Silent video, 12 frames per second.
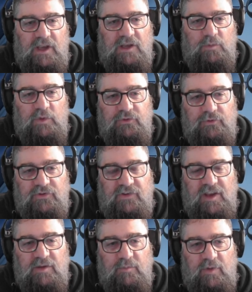and we took
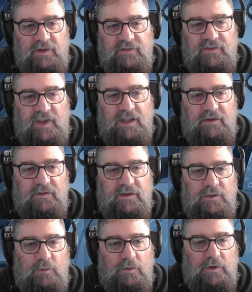10 pounds out of the
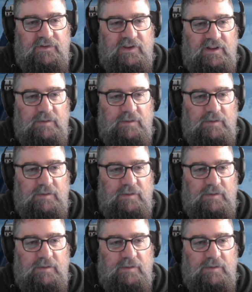equalising.